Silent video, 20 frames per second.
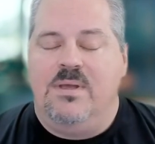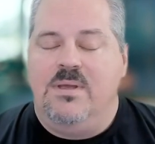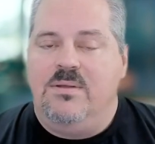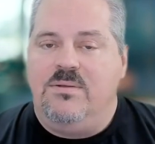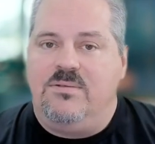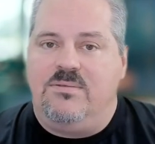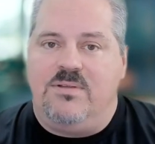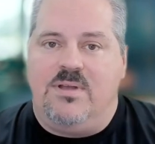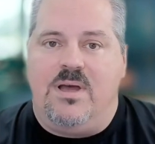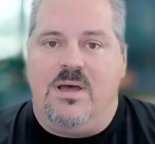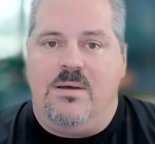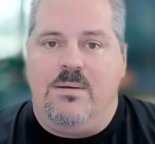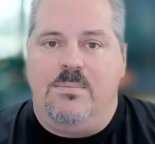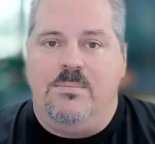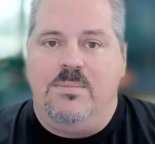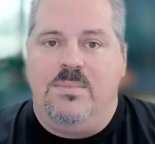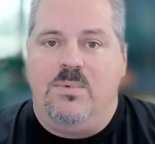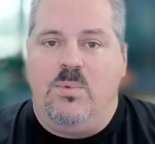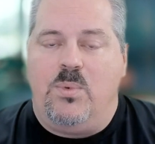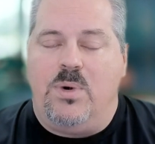
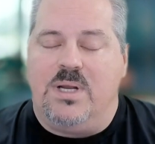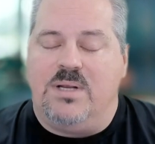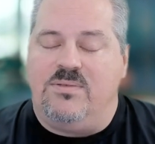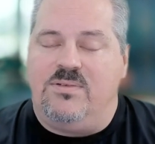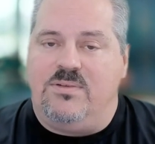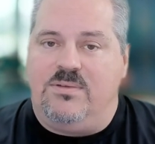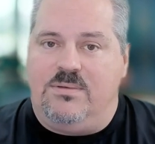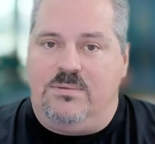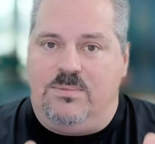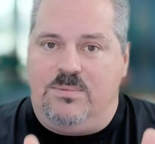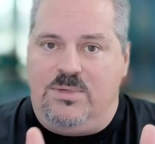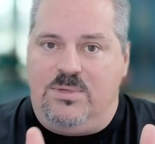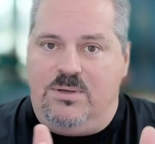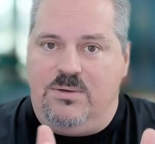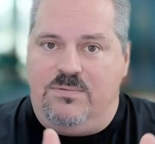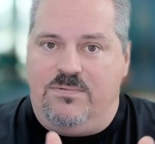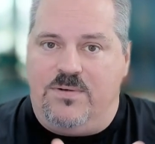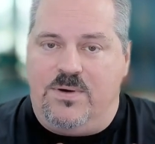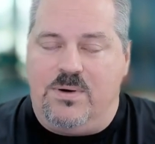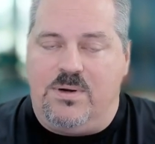Some want us to
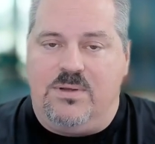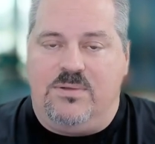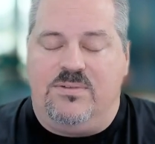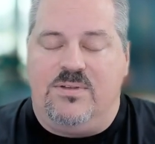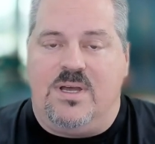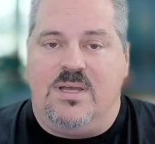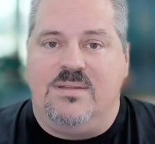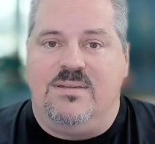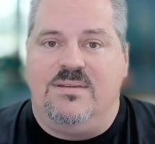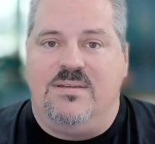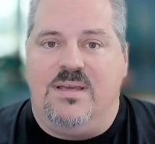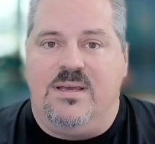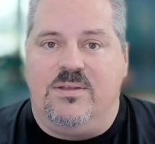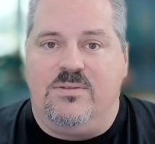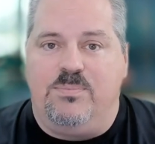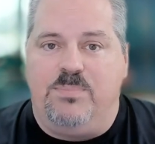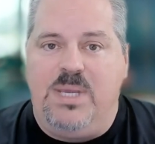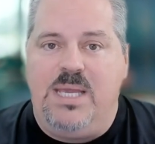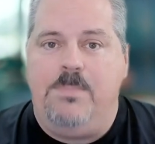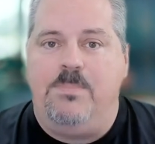focus on
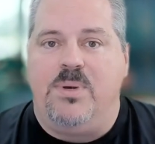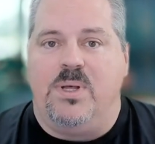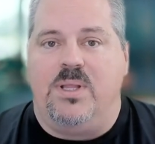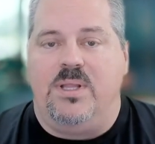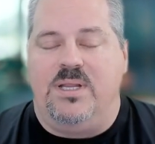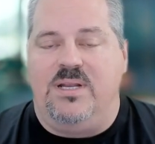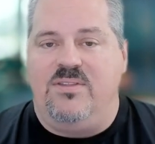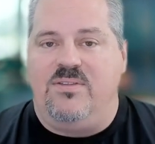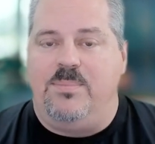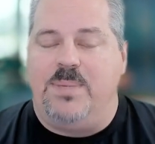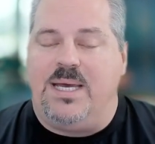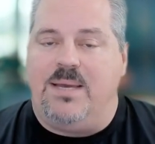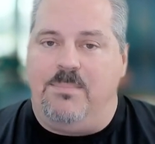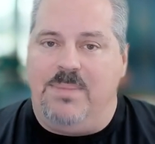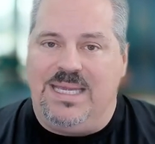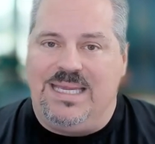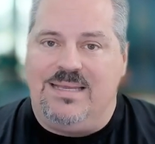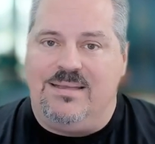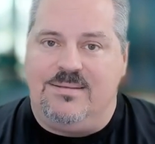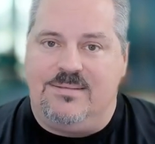salespeople, and it's about
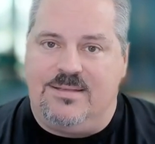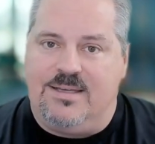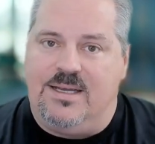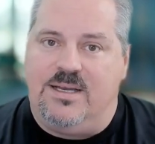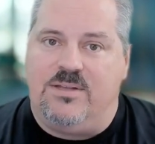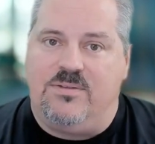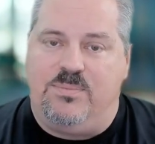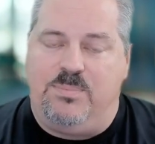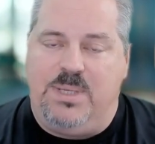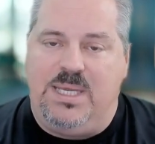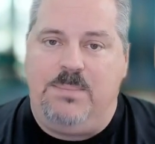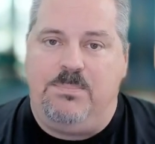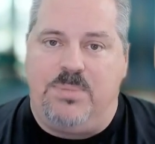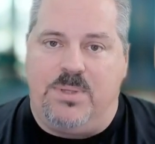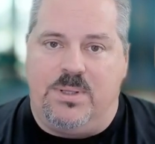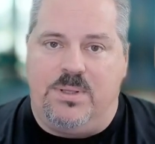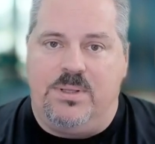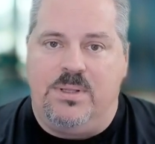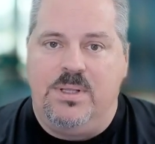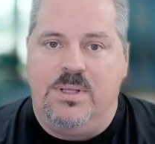making salespeople